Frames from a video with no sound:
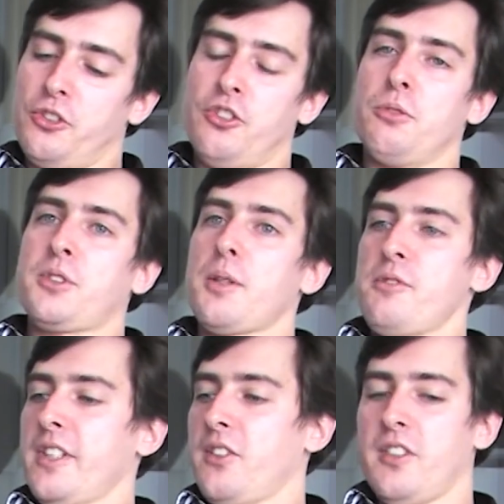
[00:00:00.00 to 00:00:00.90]
to the
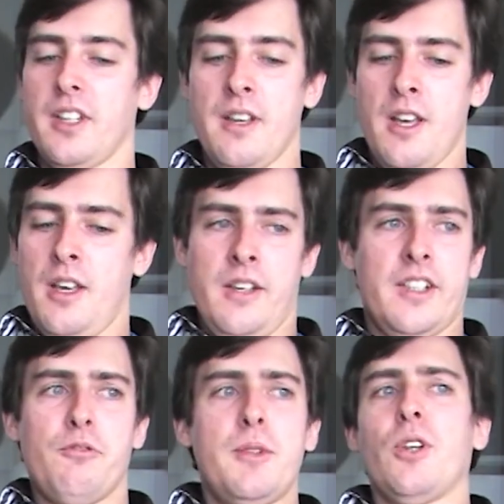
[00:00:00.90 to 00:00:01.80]
subscription and say,
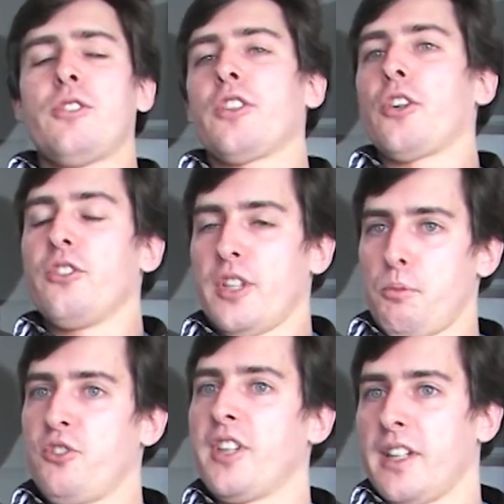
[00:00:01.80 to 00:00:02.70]
give me all your
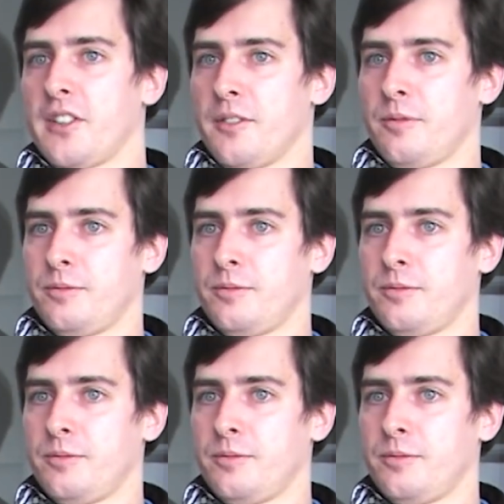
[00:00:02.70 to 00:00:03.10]
runtime state.